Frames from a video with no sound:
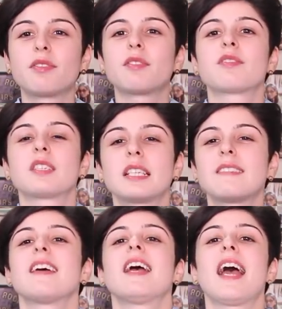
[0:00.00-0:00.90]

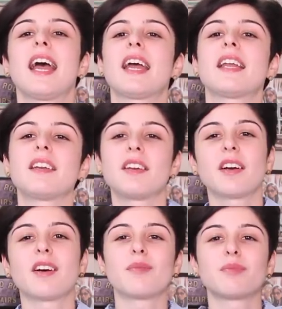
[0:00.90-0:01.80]
fifty, and
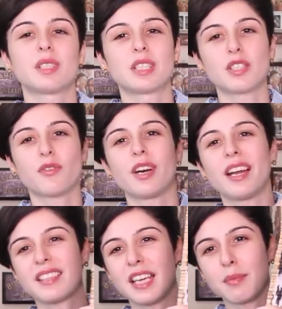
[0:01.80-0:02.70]
uh, this is for
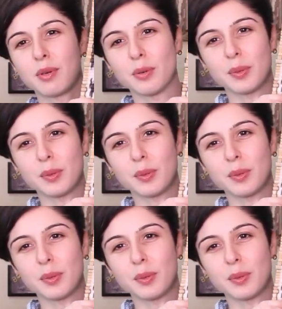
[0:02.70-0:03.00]
our table.